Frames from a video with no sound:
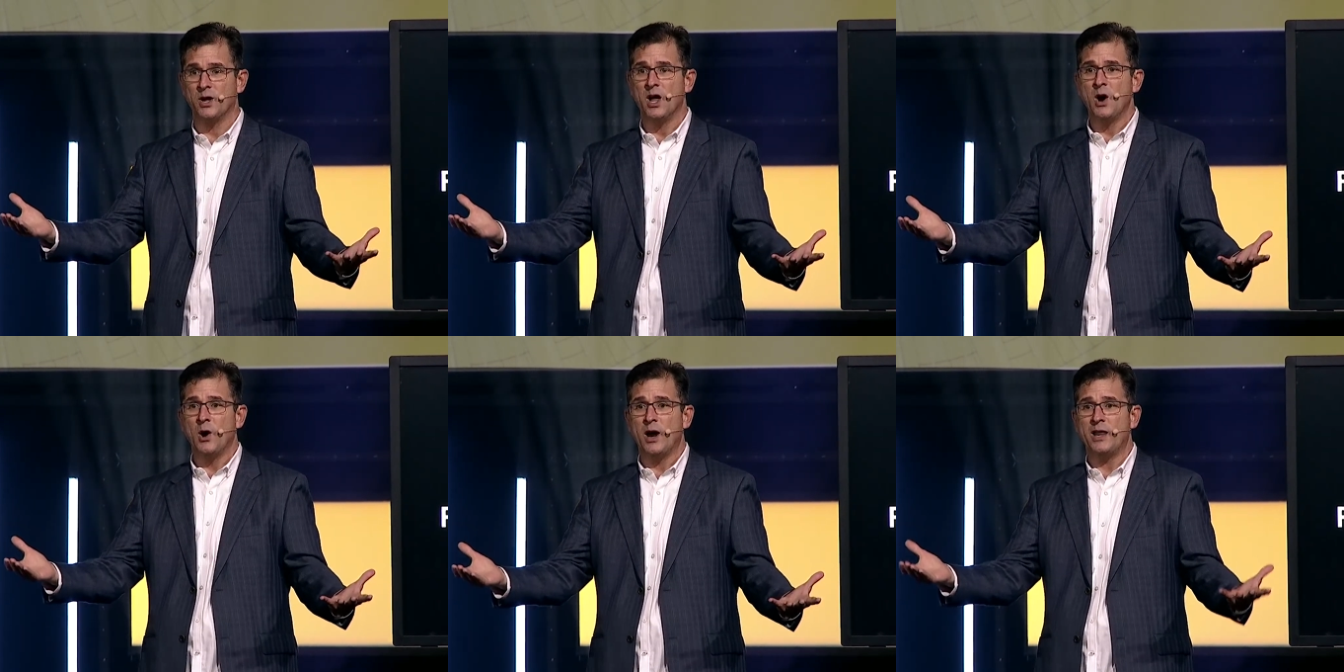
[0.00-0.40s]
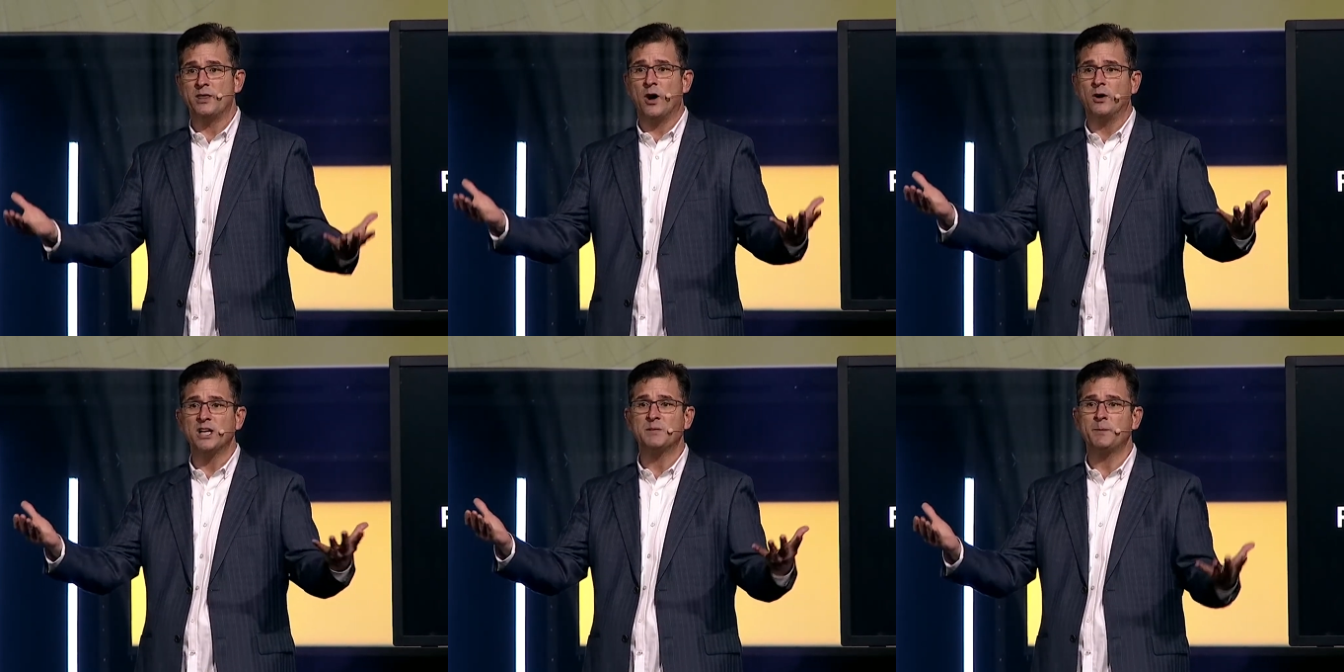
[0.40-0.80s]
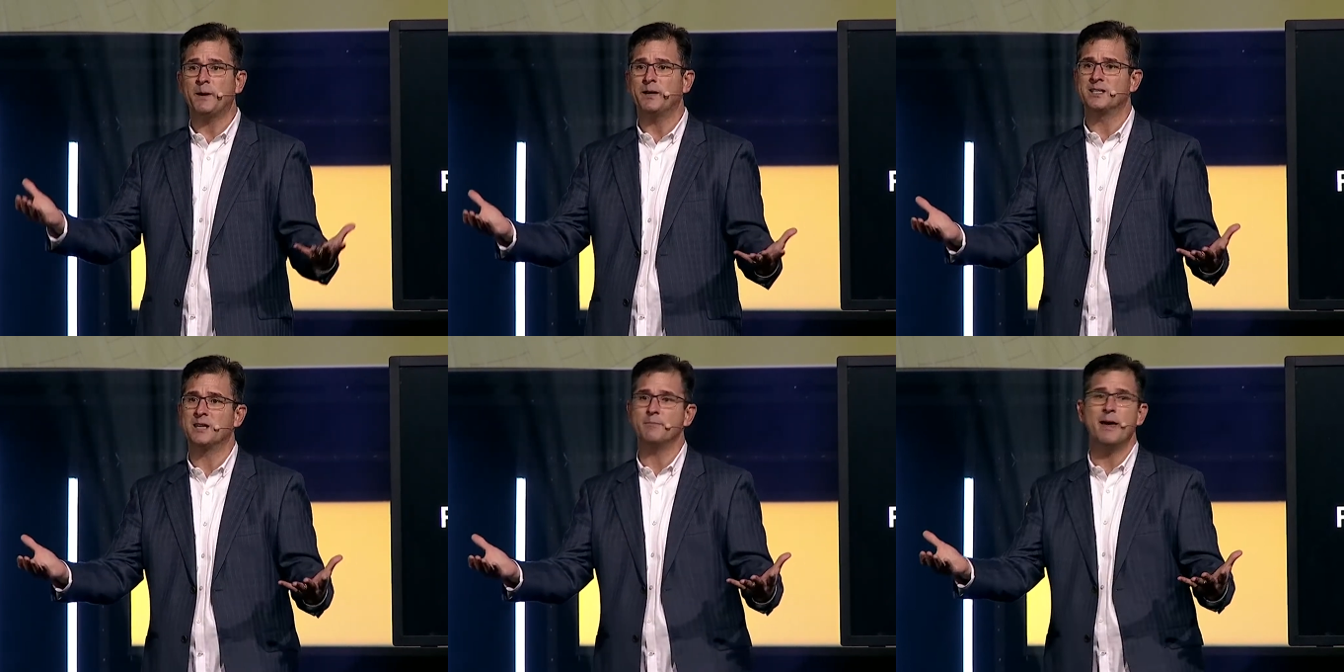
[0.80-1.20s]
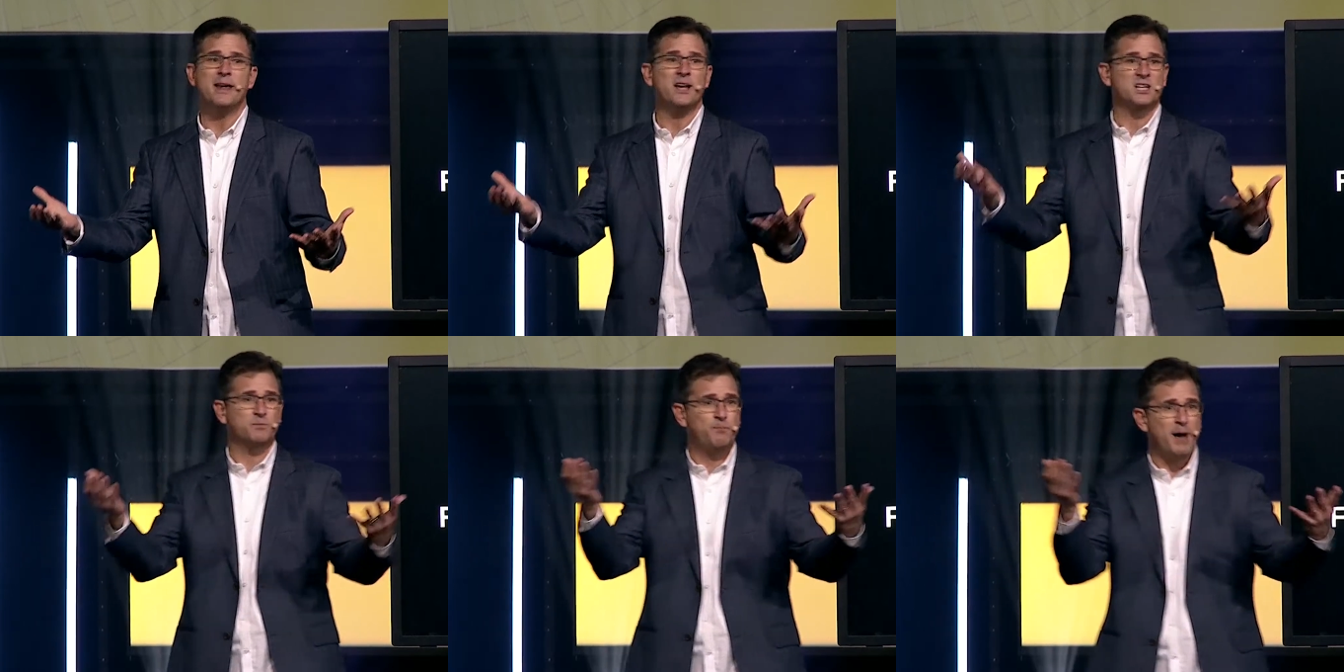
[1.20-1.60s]
The Holy Spirit doesn't make
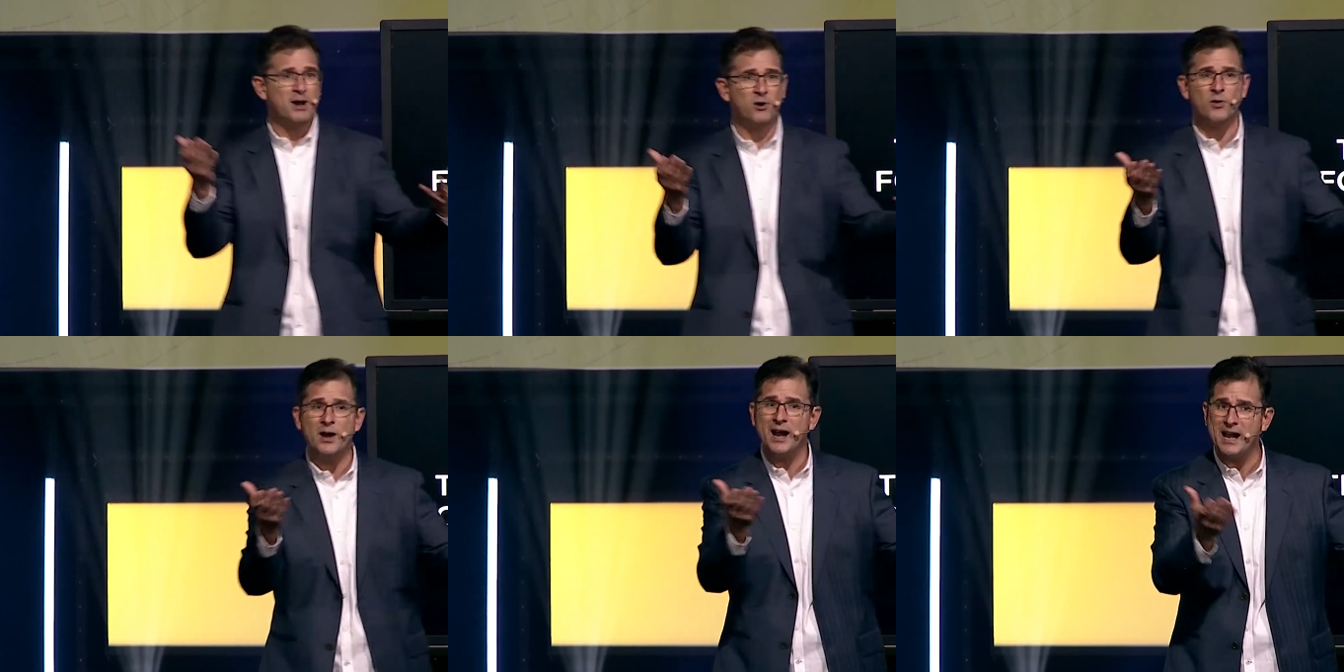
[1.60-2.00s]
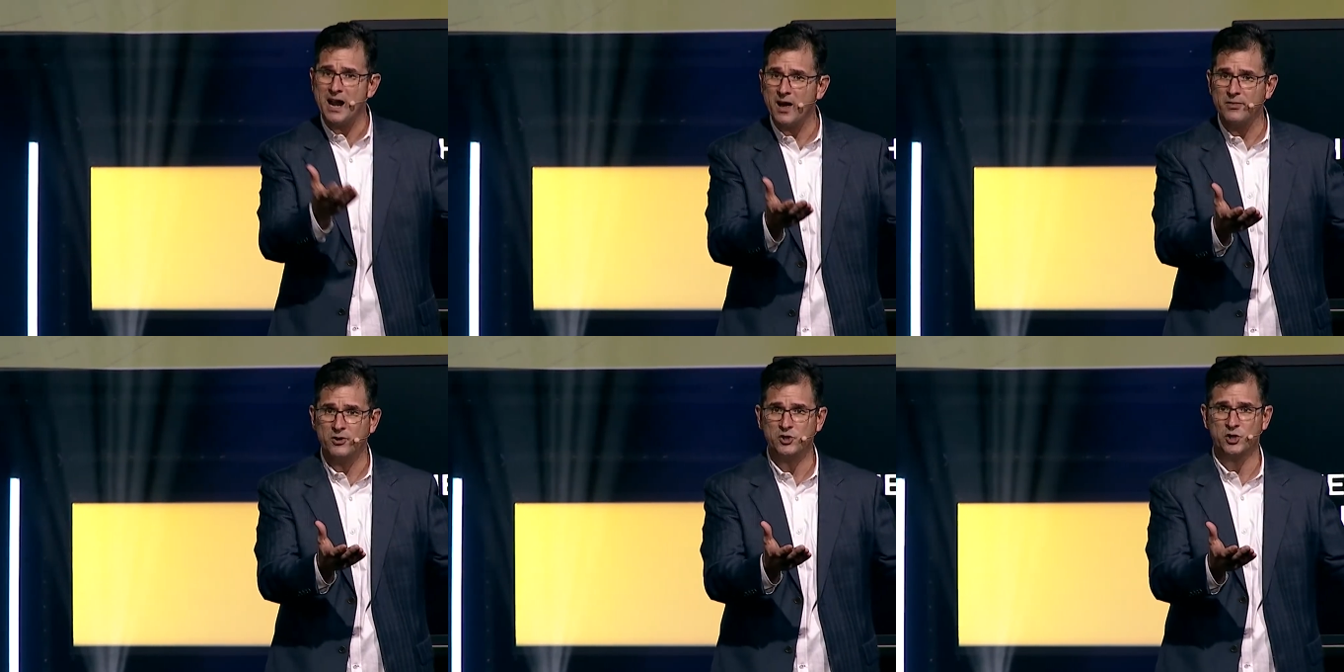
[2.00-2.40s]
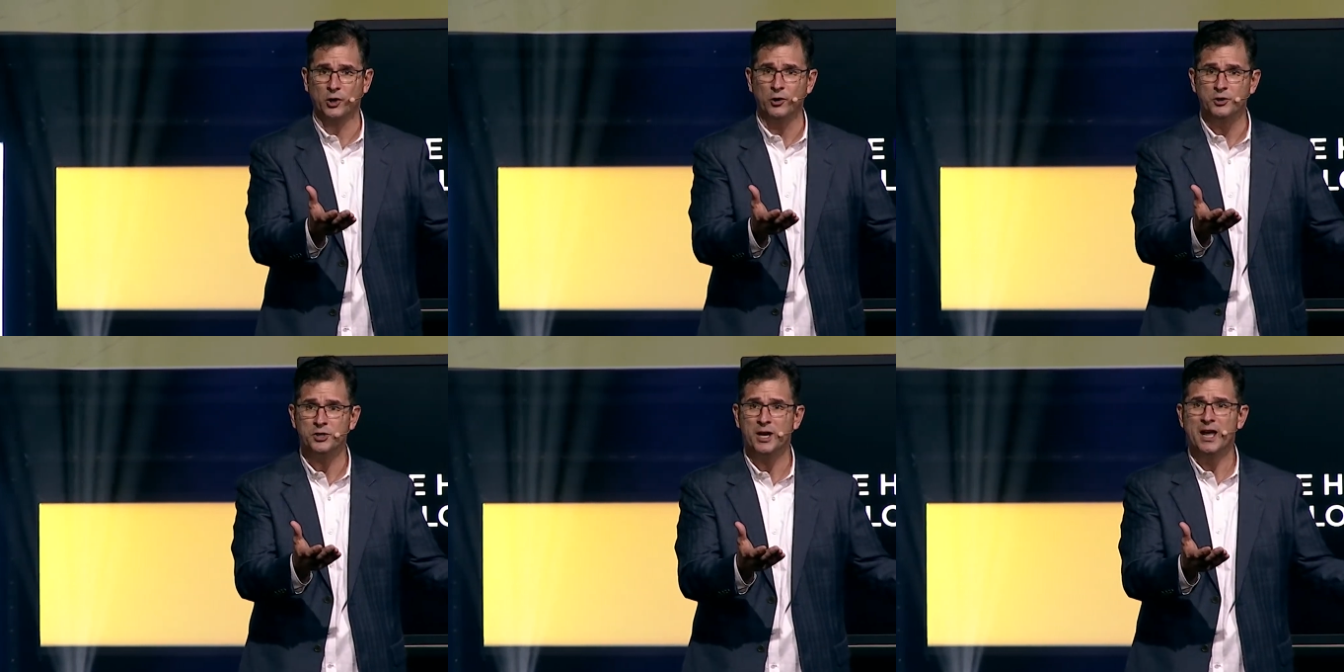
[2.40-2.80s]
us better than any other church.